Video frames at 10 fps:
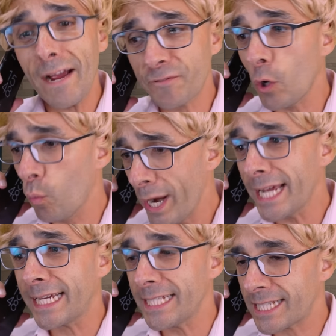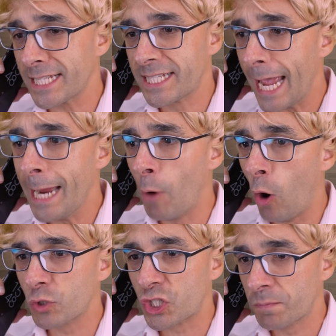after week, it's the same
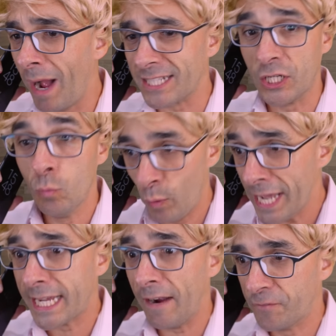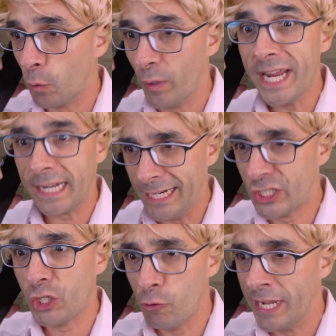old smut, and week after week, I
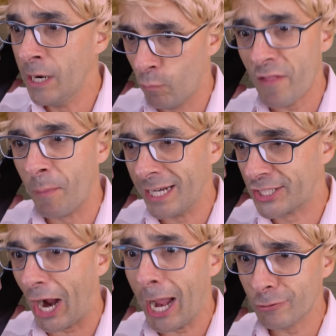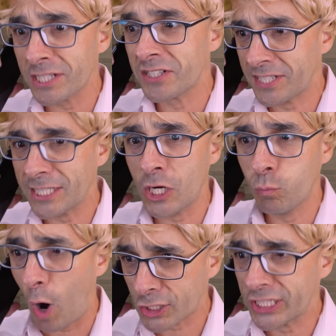tune in with my child and sit and
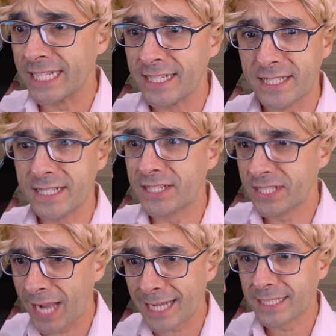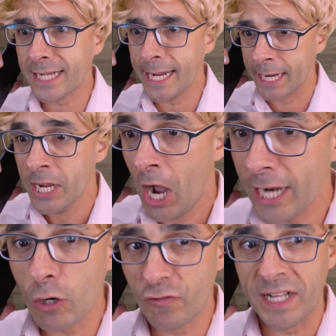watch it. It's disgusting. I
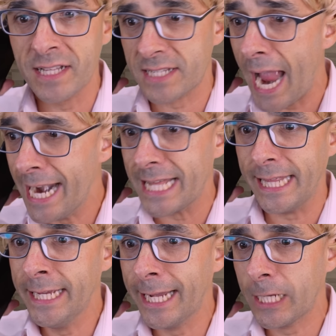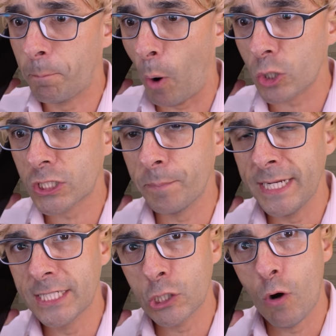don't think there's anything I could
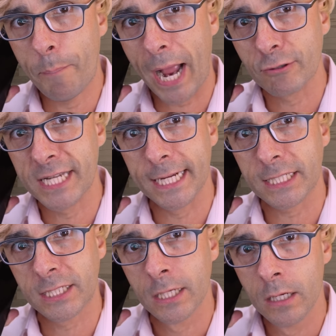possibly do about it.